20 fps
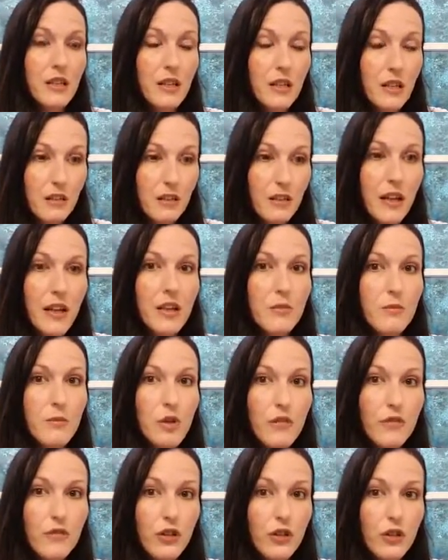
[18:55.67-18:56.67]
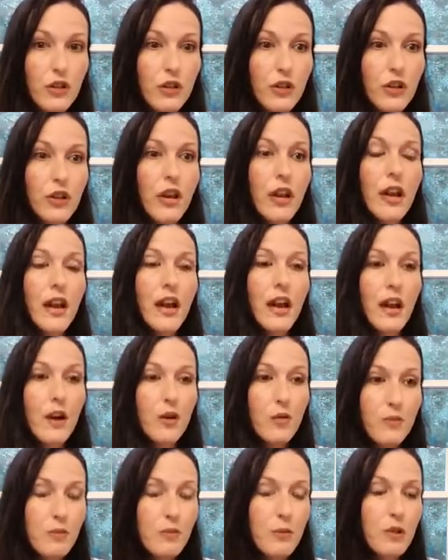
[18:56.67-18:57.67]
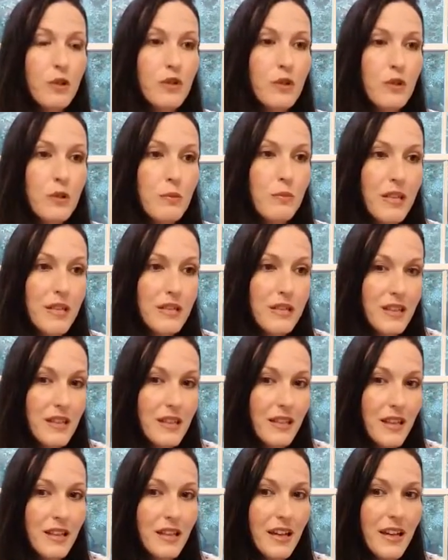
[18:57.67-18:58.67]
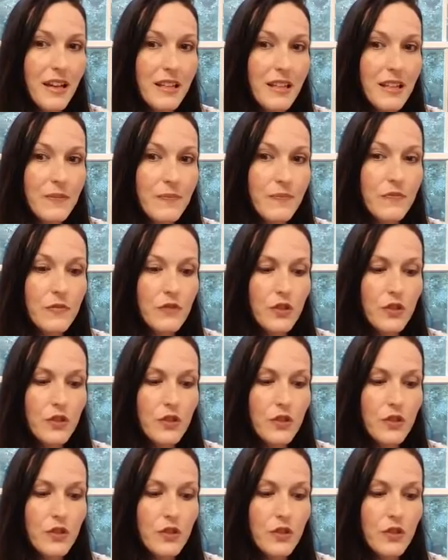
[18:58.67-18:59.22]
Let them off the hook. Help them to do the best that they can.